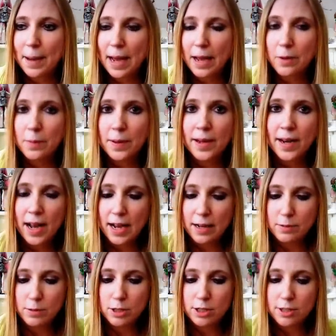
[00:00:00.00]
back when
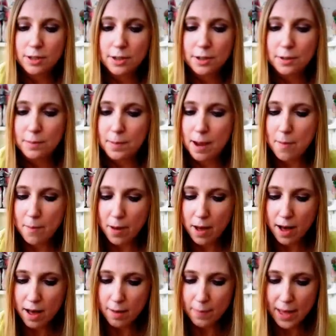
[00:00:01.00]
I was younger, my
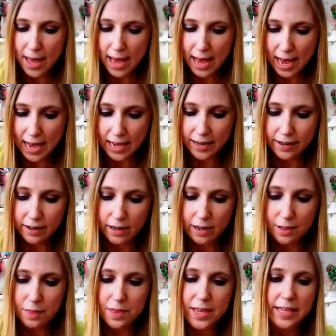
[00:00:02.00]
mom had
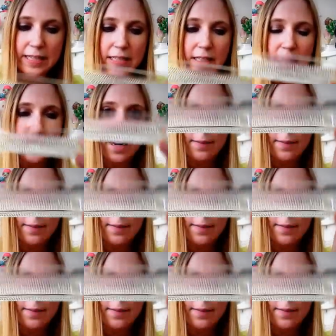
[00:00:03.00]
these